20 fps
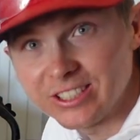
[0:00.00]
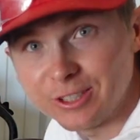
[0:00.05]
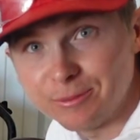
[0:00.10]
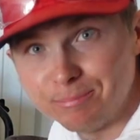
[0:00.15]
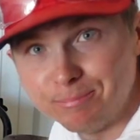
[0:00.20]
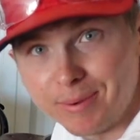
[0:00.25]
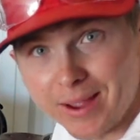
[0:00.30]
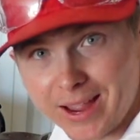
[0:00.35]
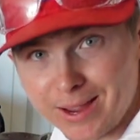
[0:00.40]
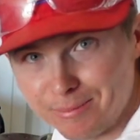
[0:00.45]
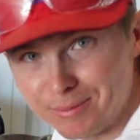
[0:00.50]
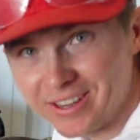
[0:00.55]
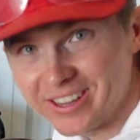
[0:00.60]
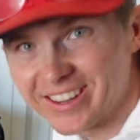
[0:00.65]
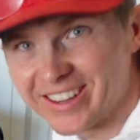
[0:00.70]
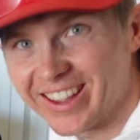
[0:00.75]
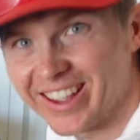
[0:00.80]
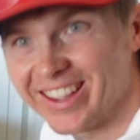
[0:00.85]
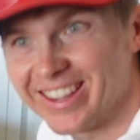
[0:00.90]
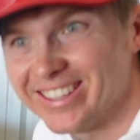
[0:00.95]
your baby,
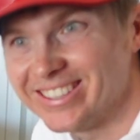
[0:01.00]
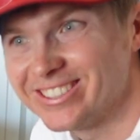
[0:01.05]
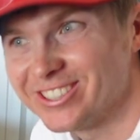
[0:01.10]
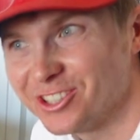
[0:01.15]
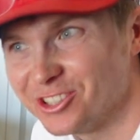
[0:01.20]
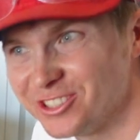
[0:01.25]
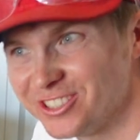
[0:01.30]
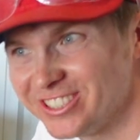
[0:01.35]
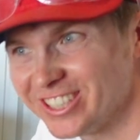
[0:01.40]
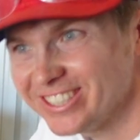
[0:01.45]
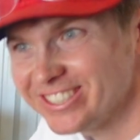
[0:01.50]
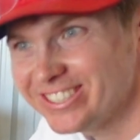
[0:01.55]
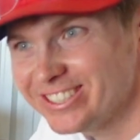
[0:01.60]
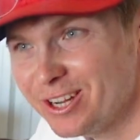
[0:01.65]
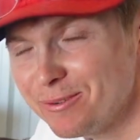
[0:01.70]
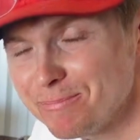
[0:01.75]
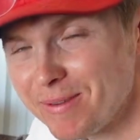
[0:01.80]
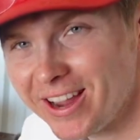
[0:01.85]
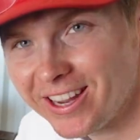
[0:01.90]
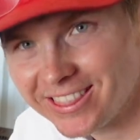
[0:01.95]
okay? So just
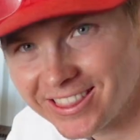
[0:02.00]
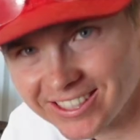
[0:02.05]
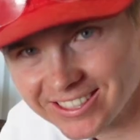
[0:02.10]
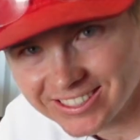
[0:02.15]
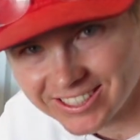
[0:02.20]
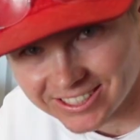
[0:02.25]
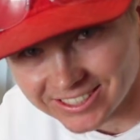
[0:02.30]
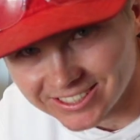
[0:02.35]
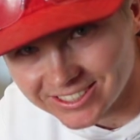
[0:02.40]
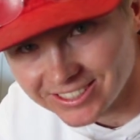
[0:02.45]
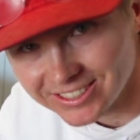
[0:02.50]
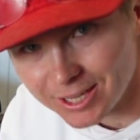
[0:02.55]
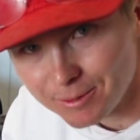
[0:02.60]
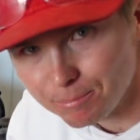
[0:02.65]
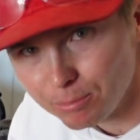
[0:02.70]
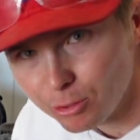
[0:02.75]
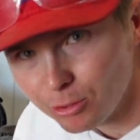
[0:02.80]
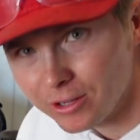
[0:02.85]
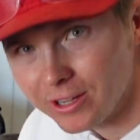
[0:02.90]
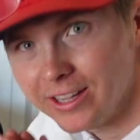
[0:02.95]
to make this as
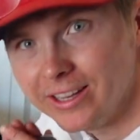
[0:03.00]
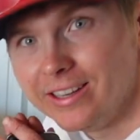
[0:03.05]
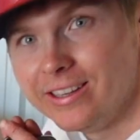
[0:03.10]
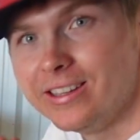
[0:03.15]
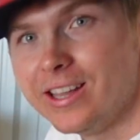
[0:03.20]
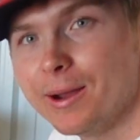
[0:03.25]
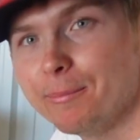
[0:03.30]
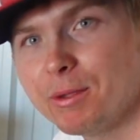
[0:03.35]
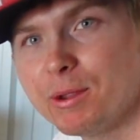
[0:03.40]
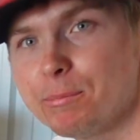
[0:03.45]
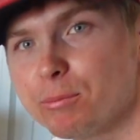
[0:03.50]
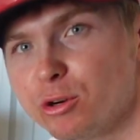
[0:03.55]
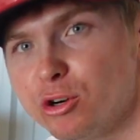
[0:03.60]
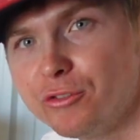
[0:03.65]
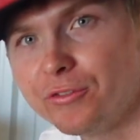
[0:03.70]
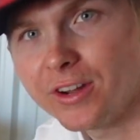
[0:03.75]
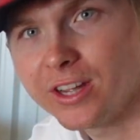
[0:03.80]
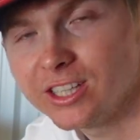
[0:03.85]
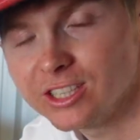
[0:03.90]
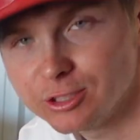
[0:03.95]
simple and dummy
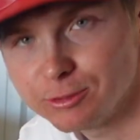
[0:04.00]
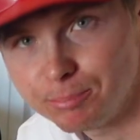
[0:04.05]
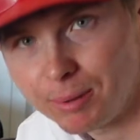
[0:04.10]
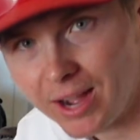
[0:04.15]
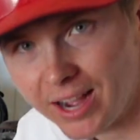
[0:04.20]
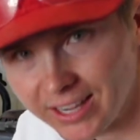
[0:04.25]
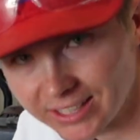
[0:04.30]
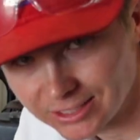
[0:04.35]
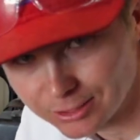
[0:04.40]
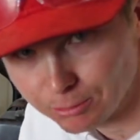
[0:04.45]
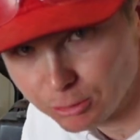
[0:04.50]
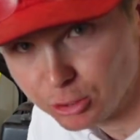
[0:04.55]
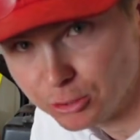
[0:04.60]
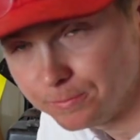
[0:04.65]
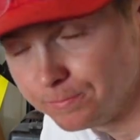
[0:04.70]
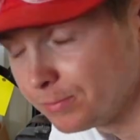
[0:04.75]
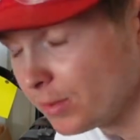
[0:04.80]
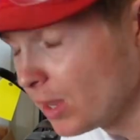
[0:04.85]
proof as possible,